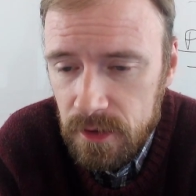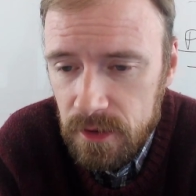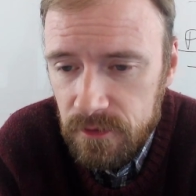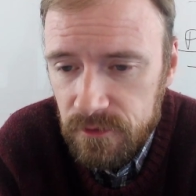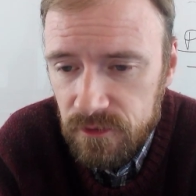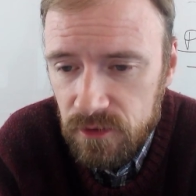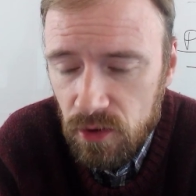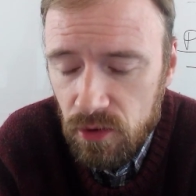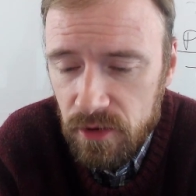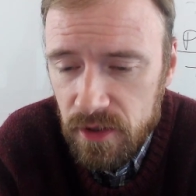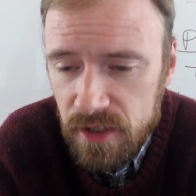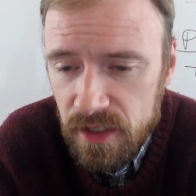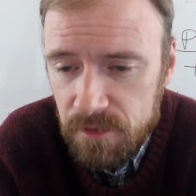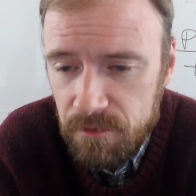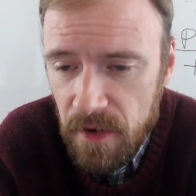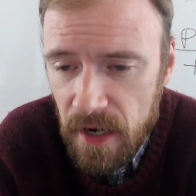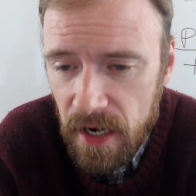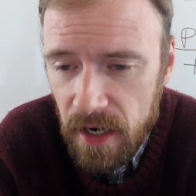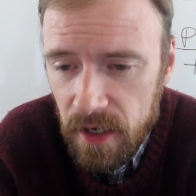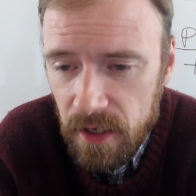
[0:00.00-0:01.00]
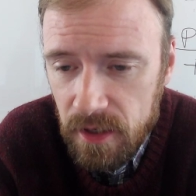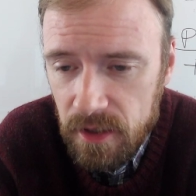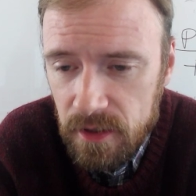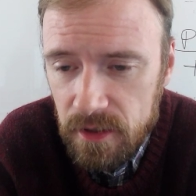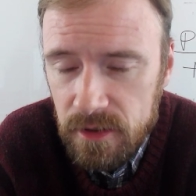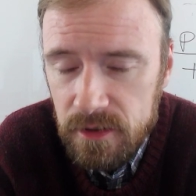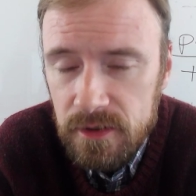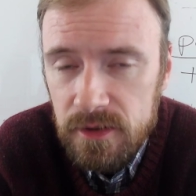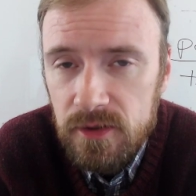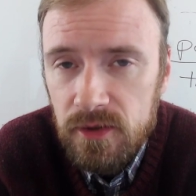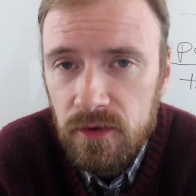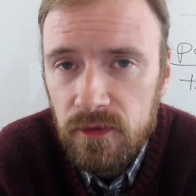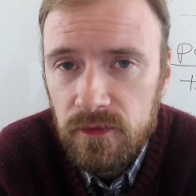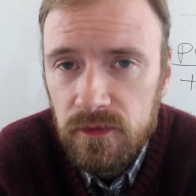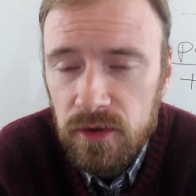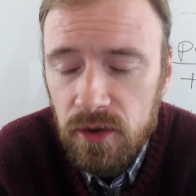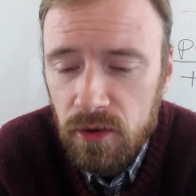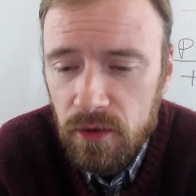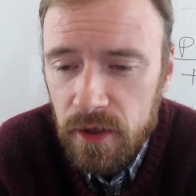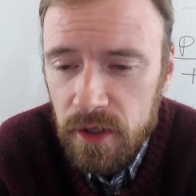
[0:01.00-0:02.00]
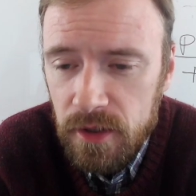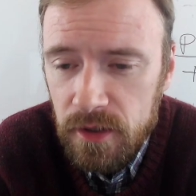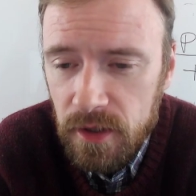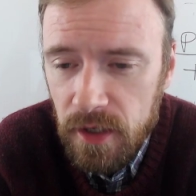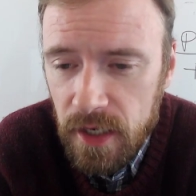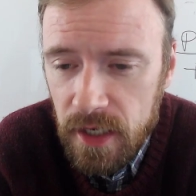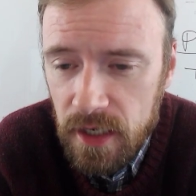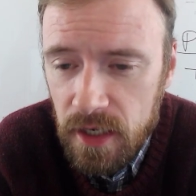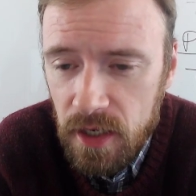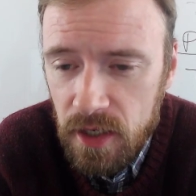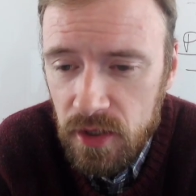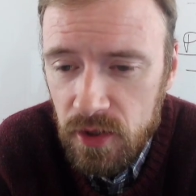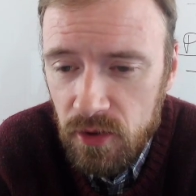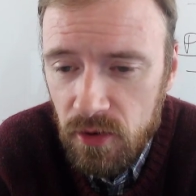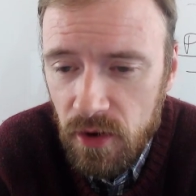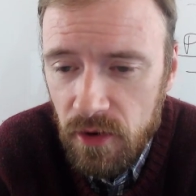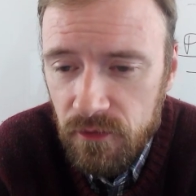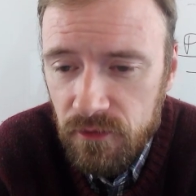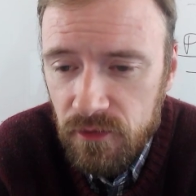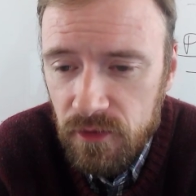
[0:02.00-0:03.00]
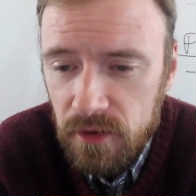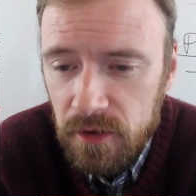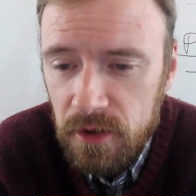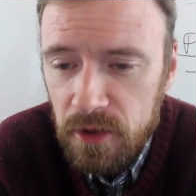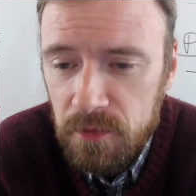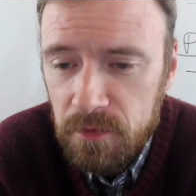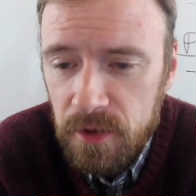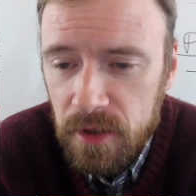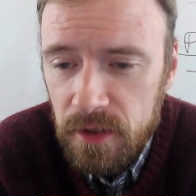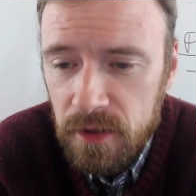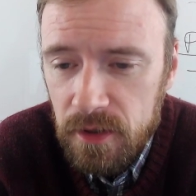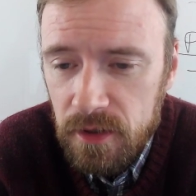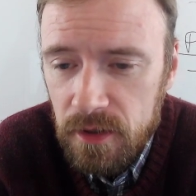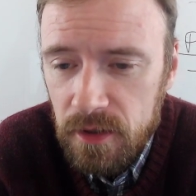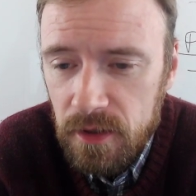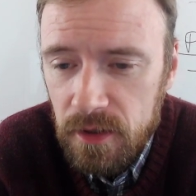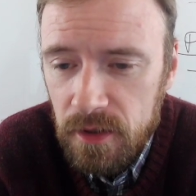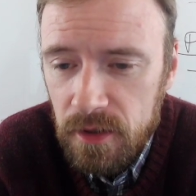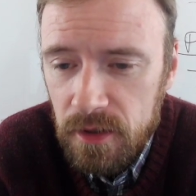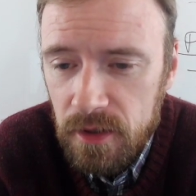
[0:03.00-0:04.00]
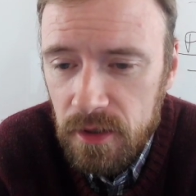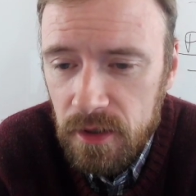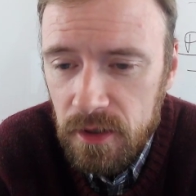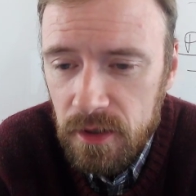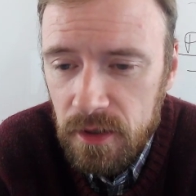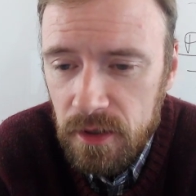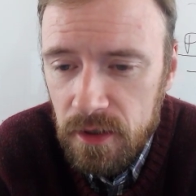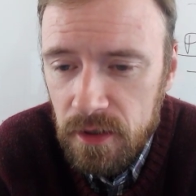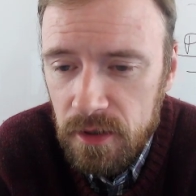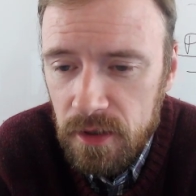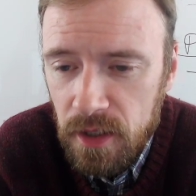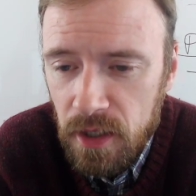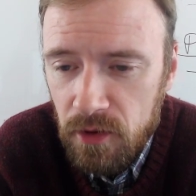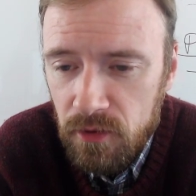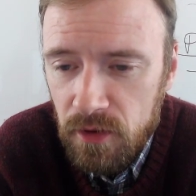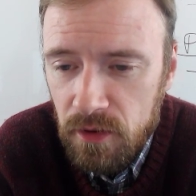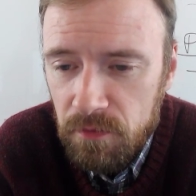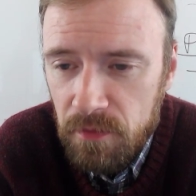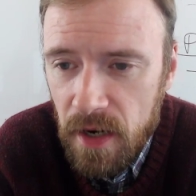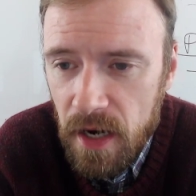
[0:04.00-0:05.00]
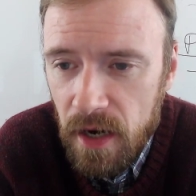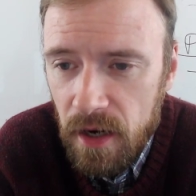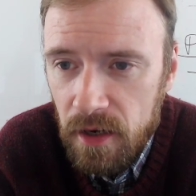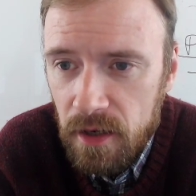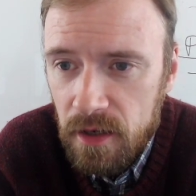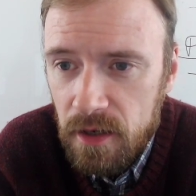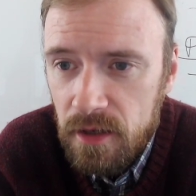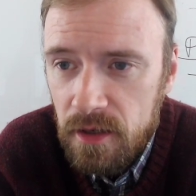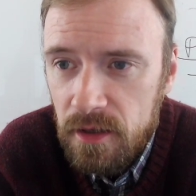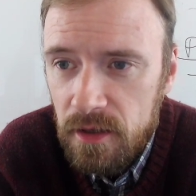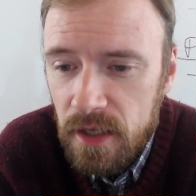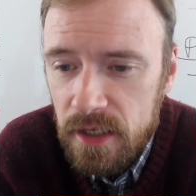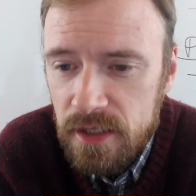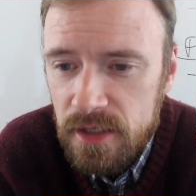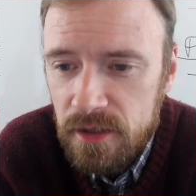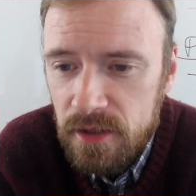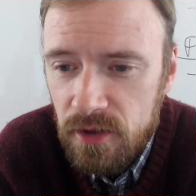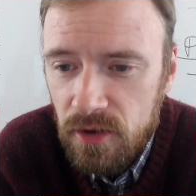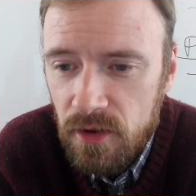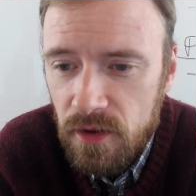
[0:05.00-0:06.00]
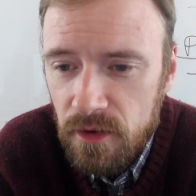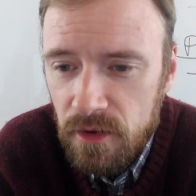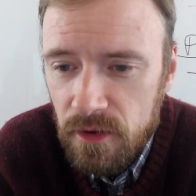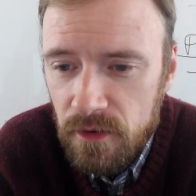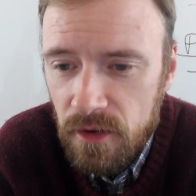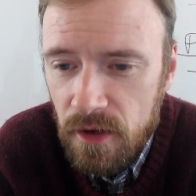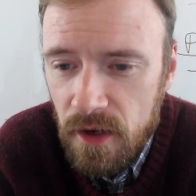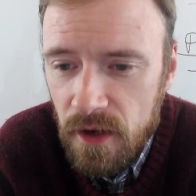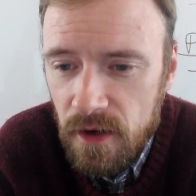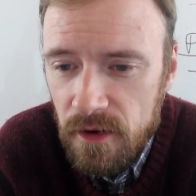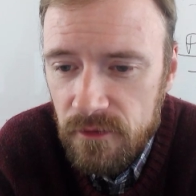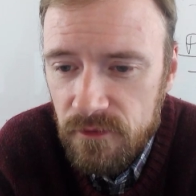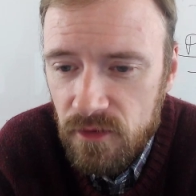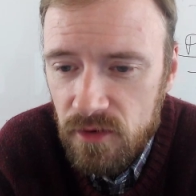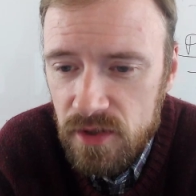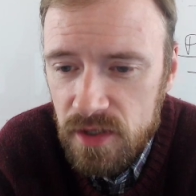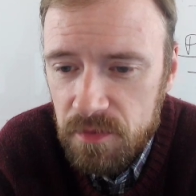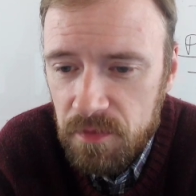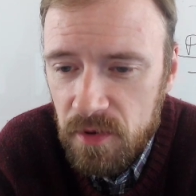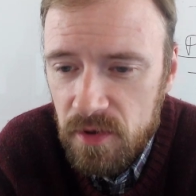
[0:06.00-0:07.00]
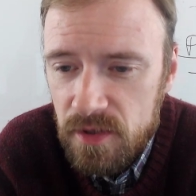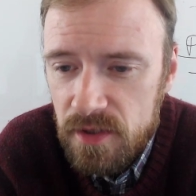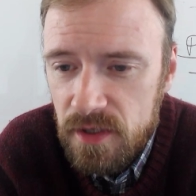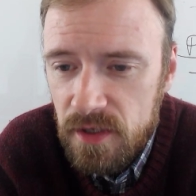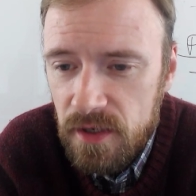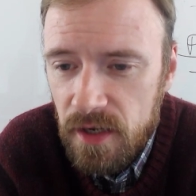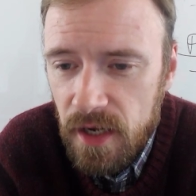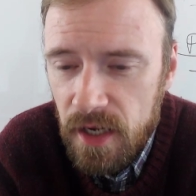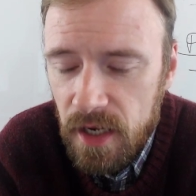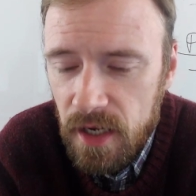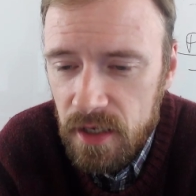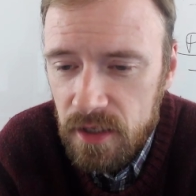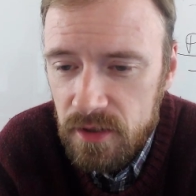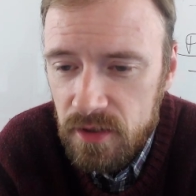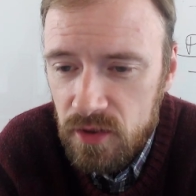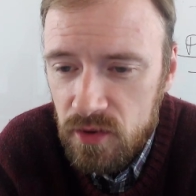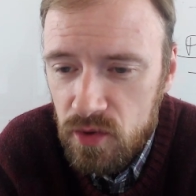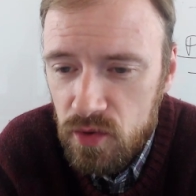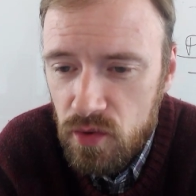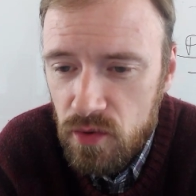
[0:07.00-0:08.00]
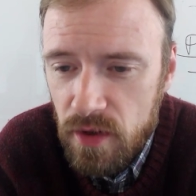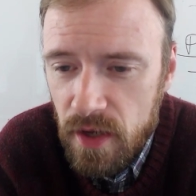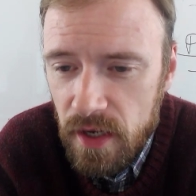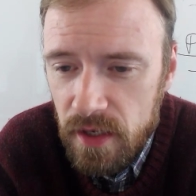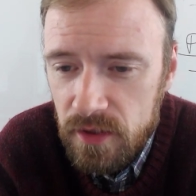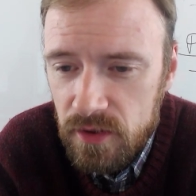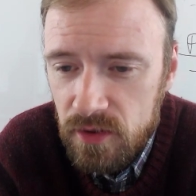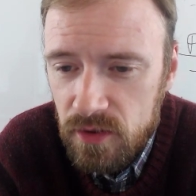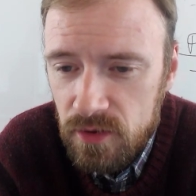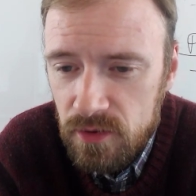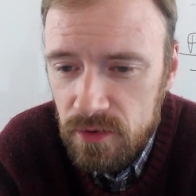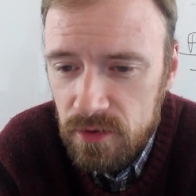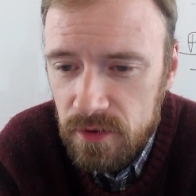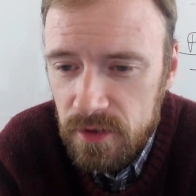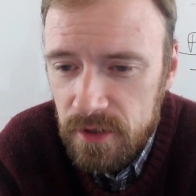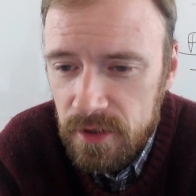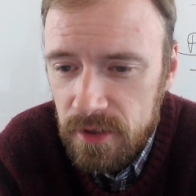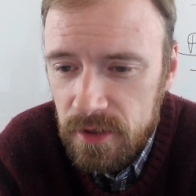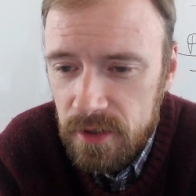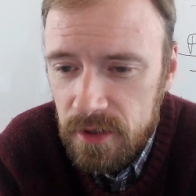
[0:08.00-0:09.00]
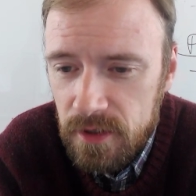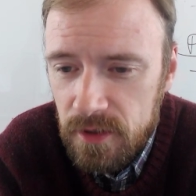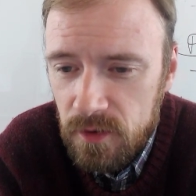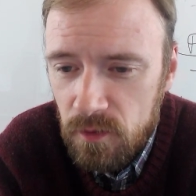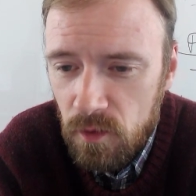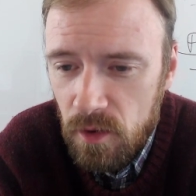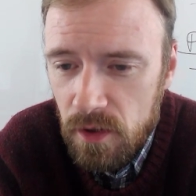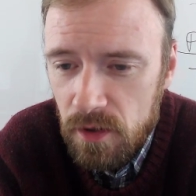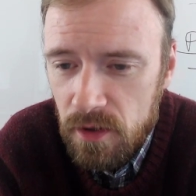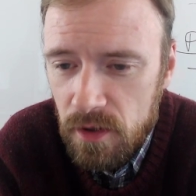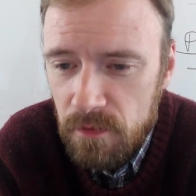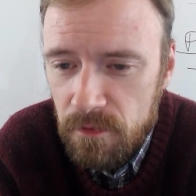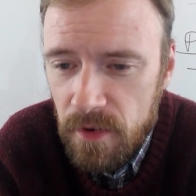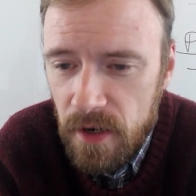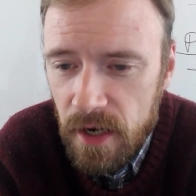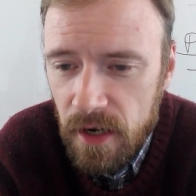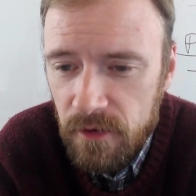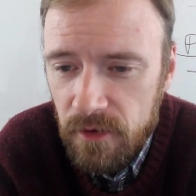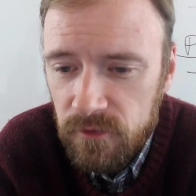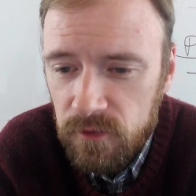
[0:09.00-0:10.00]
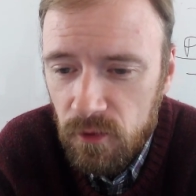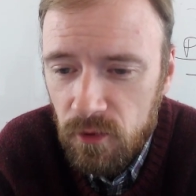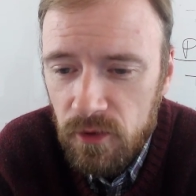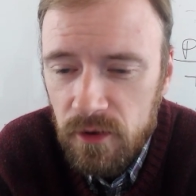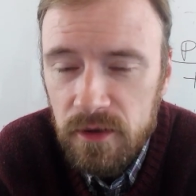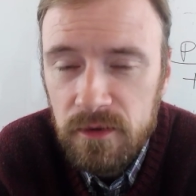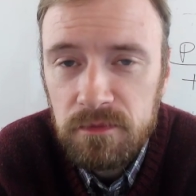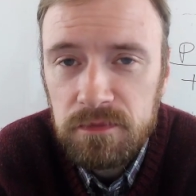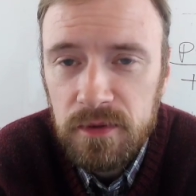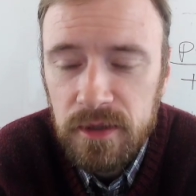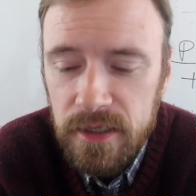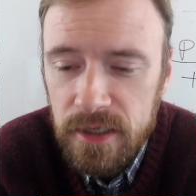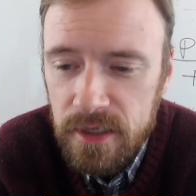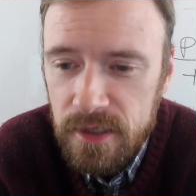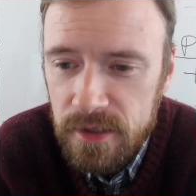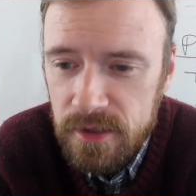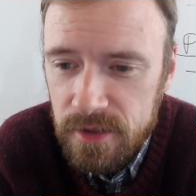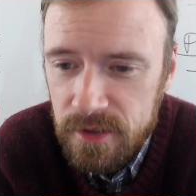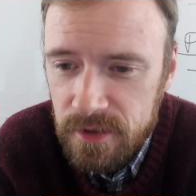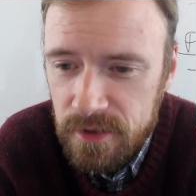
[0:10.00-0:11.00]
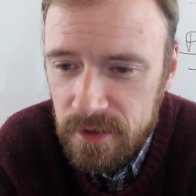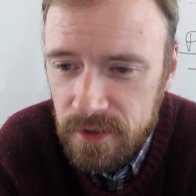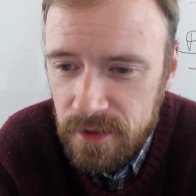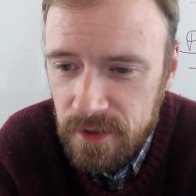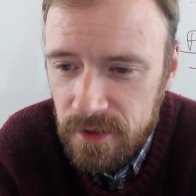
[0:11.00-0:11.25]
Floren's back. So, Floren, I kicked you out for a little bit, and now you're back. You're the first person I had to do that to. Welcome back, Floren, please.